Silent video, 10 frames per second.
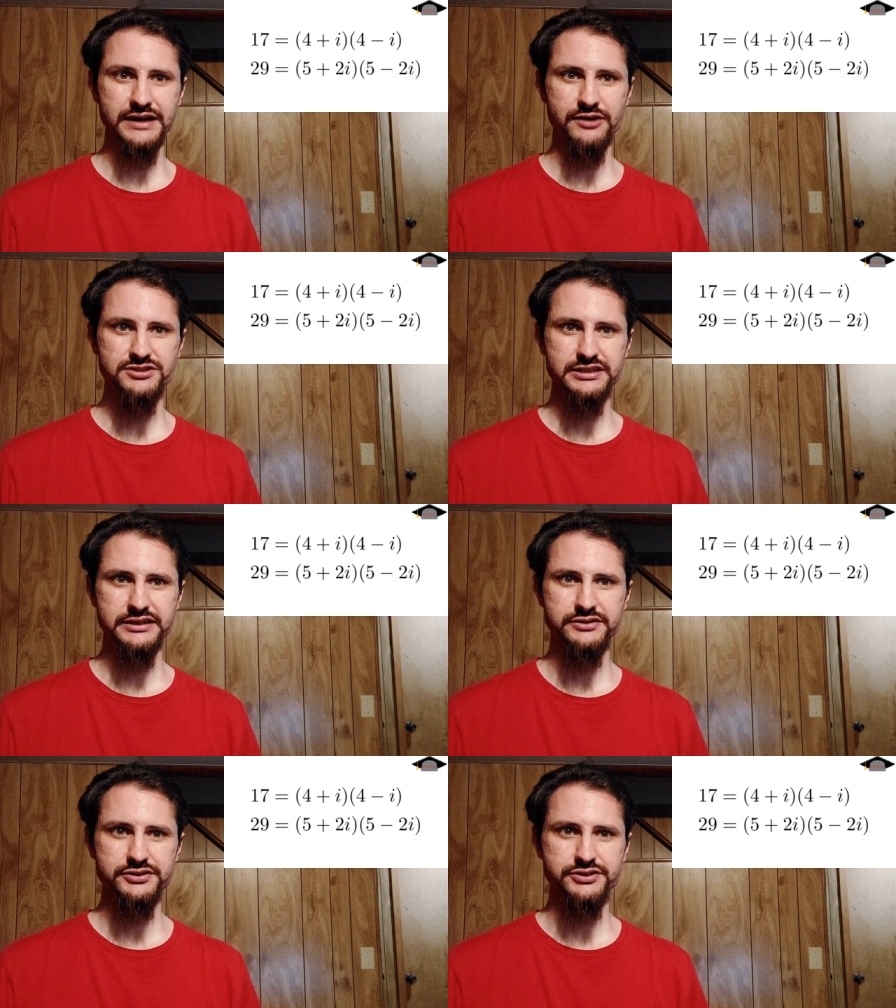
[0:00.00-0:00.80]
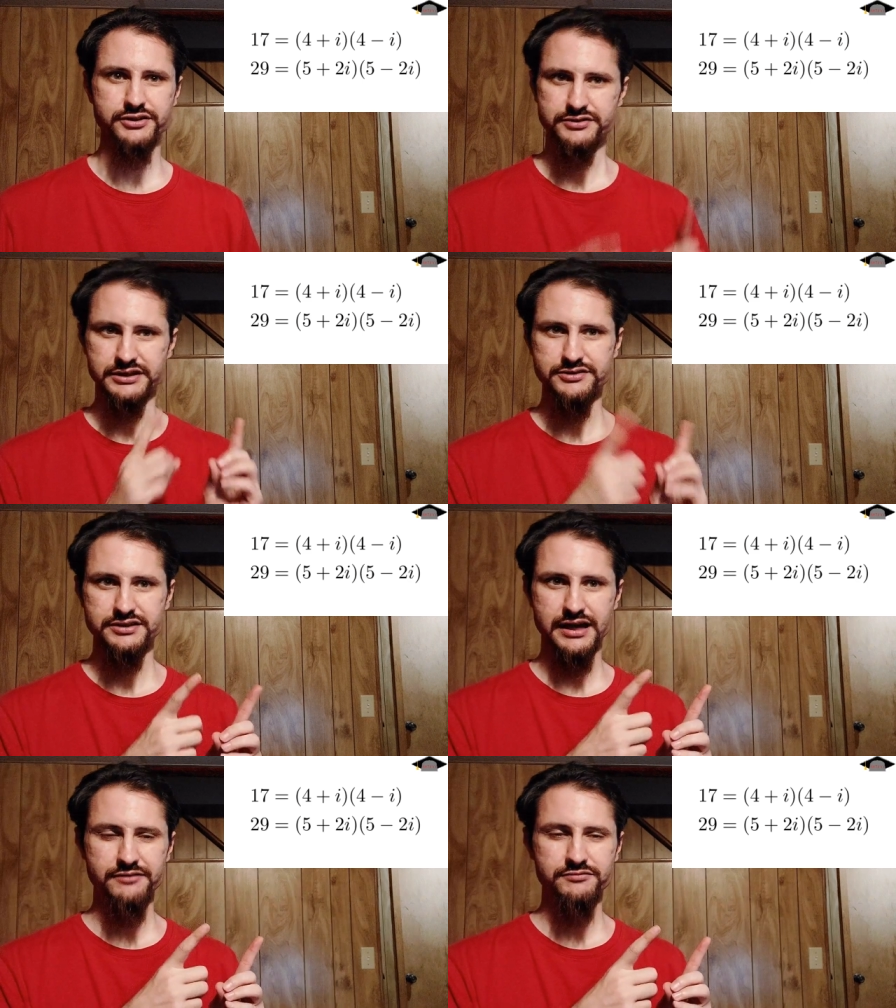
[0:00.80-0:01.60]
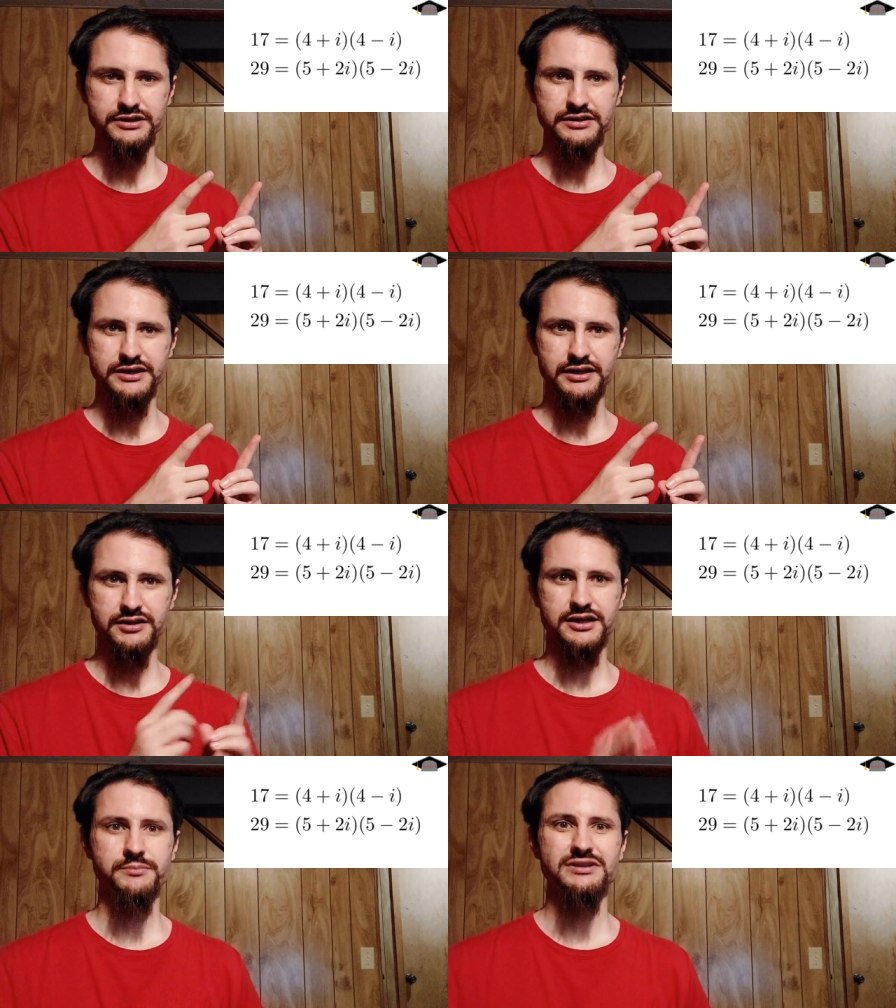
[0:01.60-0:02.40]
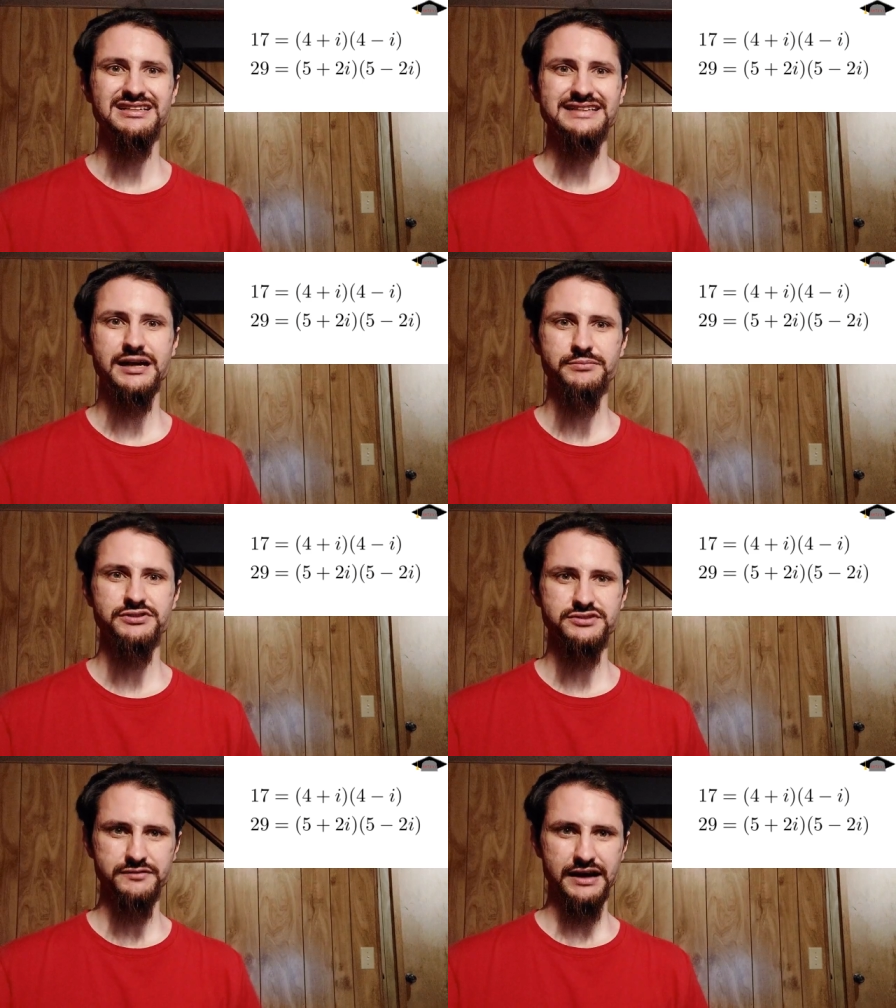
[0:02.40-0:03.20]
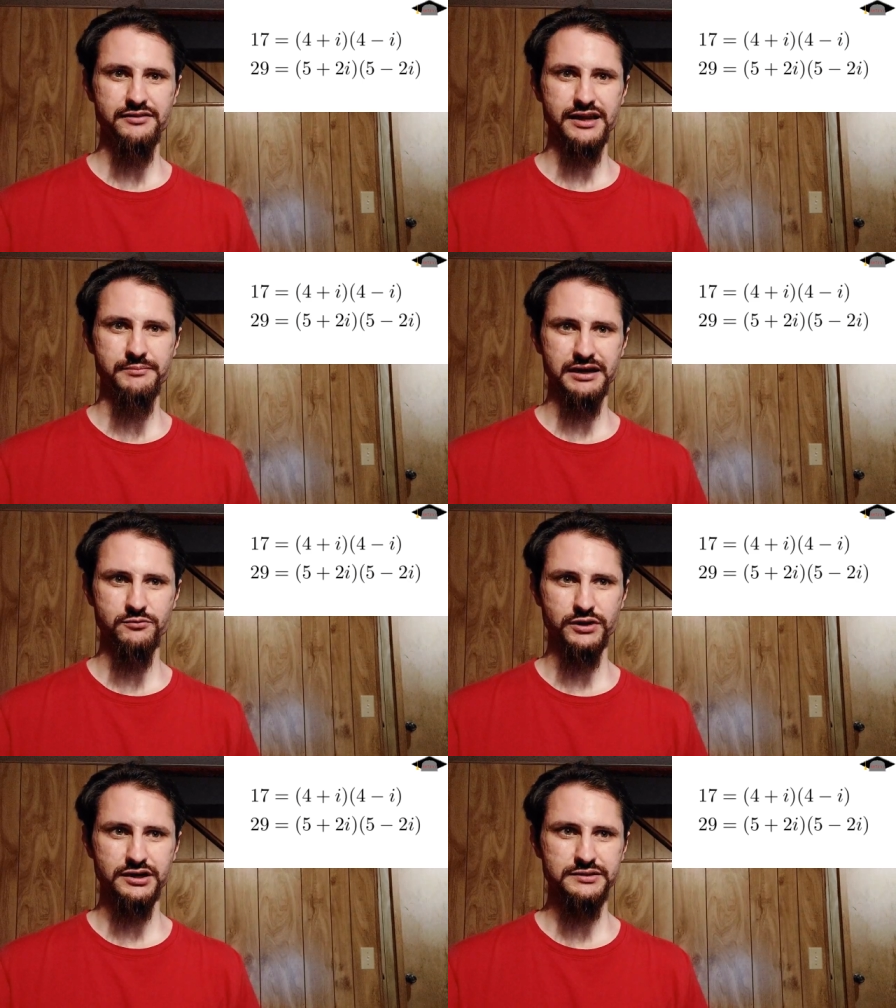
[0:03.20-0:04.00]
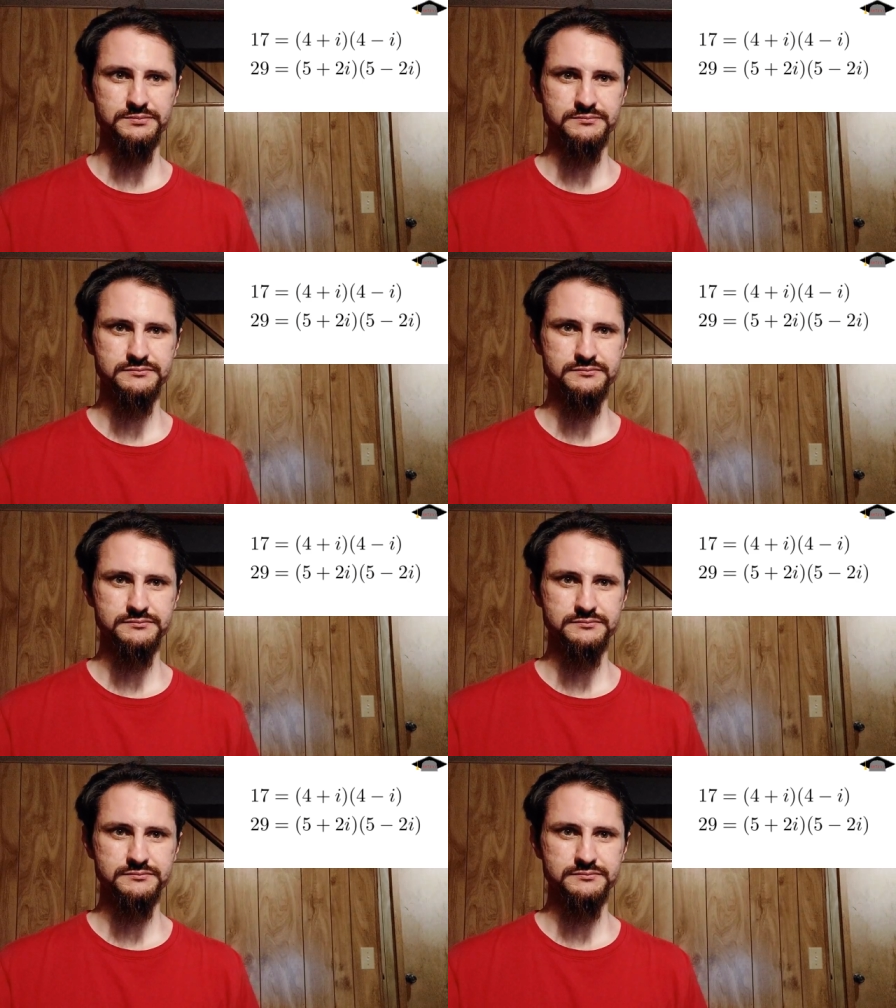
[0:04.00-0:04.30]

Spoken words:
of Gaussian integers. I've written here a couple examples of how that might work.